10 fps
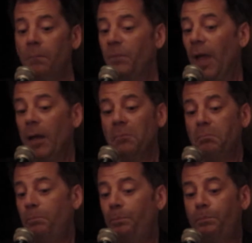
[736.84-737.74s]
"Then,
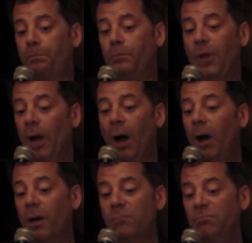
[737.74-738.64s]

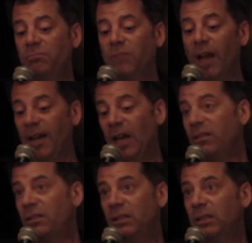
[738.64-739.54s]
yeah, I
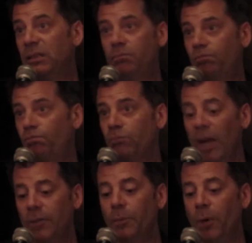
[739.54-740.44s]
guess,
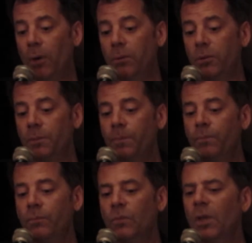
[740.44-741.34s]
I suppose."
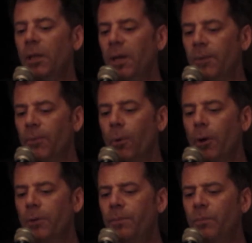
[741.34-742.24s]
He leaned
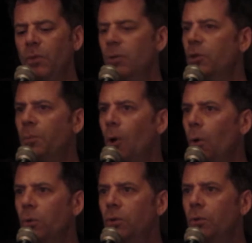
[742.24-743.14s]
forward. "You
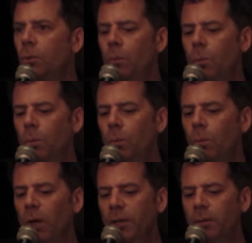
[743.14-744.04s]
suppose
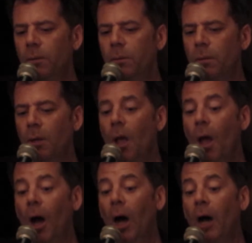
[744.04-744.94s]
what?"
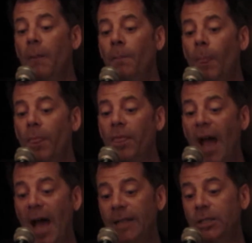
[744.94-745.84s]

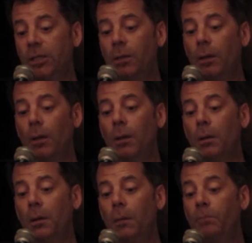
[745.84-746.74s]

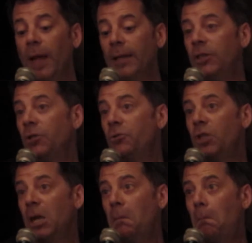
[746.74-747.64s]
That it's
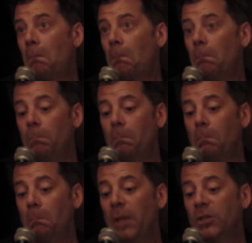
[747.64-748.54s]
interesting
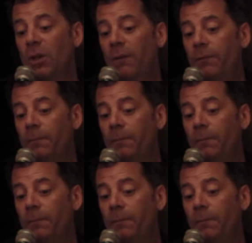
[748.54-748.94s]
and stuff."